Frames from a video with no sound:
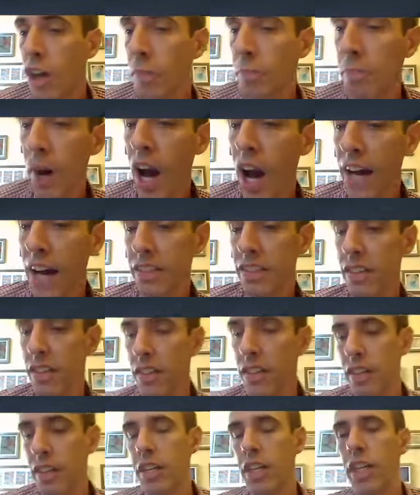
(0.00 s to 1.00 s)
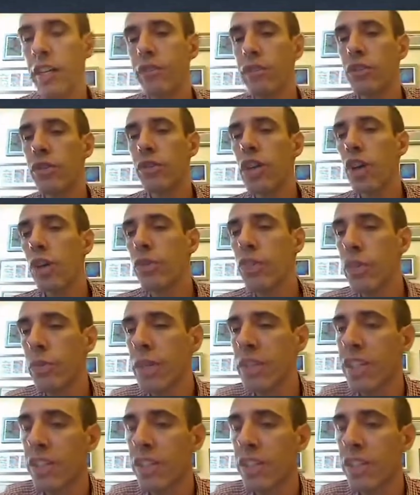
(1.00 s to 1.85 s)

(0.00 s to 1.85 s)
But if you go to a